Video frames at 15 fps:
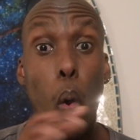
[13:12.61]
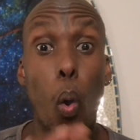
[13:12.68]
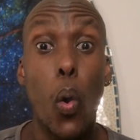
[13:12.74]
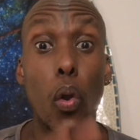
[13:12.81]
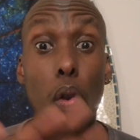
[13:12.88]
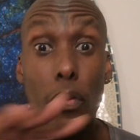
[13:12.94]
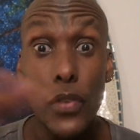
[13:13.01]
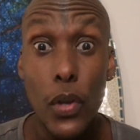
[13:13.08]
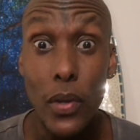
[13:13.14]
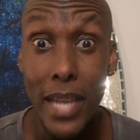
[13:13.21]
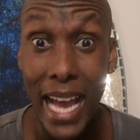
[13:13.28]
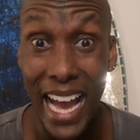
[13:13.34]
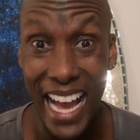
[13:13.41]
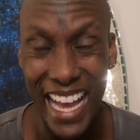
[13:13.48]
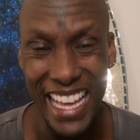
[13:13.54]
All of your
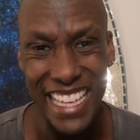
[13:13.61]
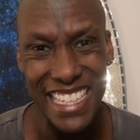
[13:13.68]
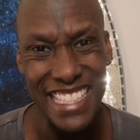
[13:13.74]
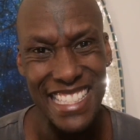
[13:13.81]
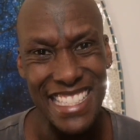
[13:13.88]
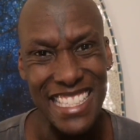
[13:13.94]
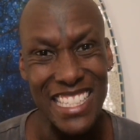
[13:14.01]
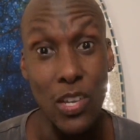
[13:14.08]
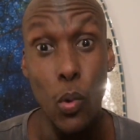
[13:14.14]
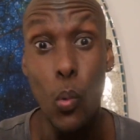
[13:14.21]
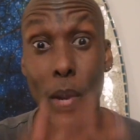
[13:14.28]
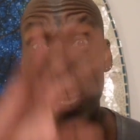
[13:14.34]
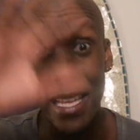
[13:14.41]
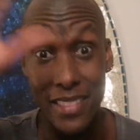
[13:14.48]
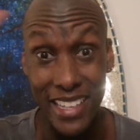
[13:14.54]
guides,
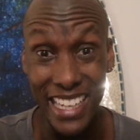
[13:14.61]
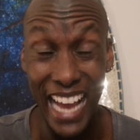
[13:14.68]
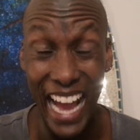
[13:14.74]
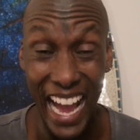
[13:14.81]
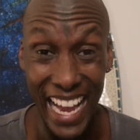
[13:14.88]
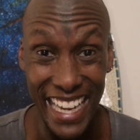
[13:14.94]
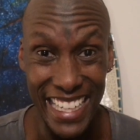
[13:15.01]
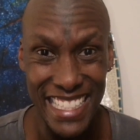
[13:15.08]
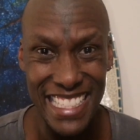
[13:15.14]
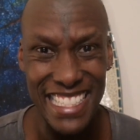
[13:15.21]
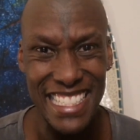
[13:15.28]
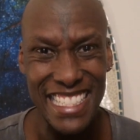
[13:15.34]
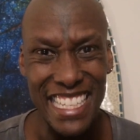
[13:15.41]
we the guides,